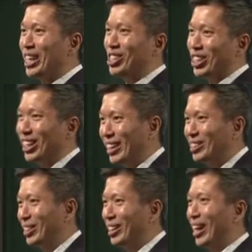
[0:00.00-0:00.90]
age, then
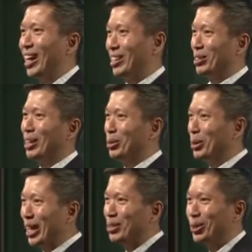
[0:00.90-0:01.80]
you say, I
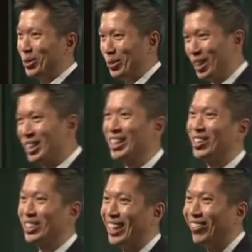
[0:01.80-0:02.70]
don't let you know, you just key in
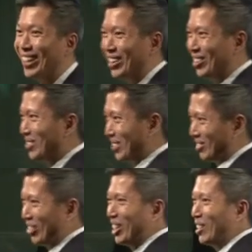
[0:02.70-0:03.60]
yourself.
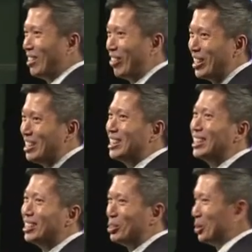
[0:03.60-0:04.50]
It's very, very
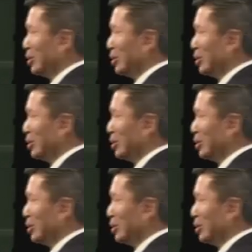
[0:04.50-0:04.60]
easy to